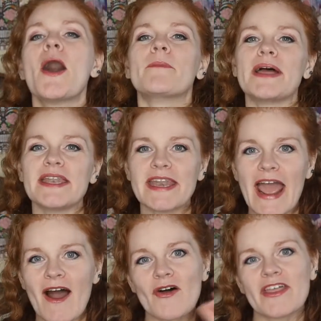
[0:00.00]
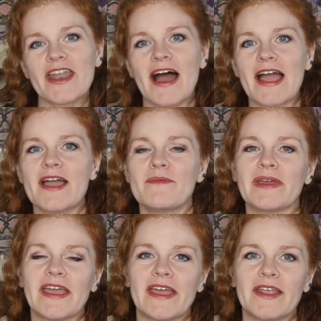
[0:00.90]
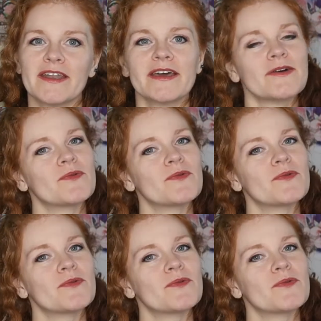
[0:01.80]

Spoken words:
But now that I am in